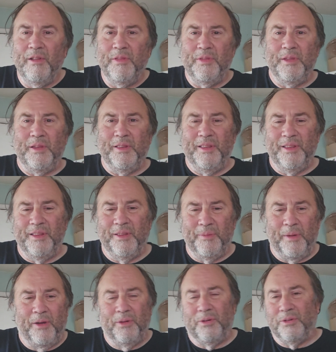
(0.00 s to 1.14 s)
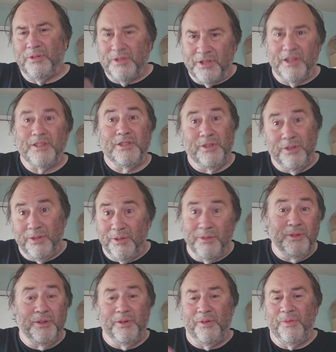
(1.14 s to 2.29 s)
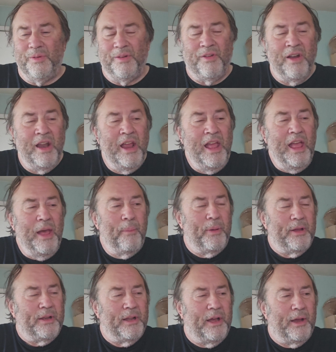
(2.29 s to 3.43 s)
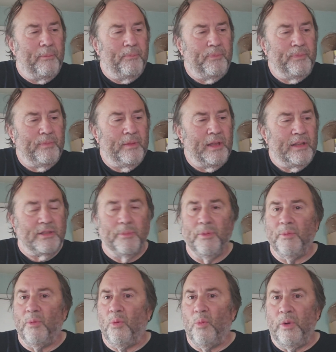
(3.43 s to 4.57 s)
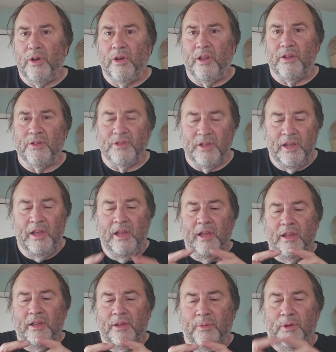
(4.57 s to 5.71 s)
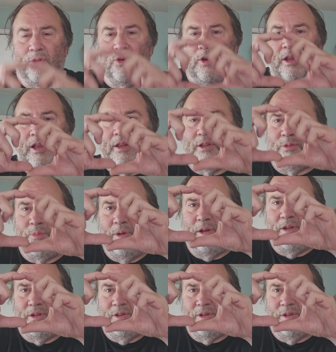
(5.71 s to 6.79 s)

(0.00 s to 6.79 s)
the amount, or 6. You know, whatever. But and some of them are weird. Like I'll say it'll be a cookie like this big, and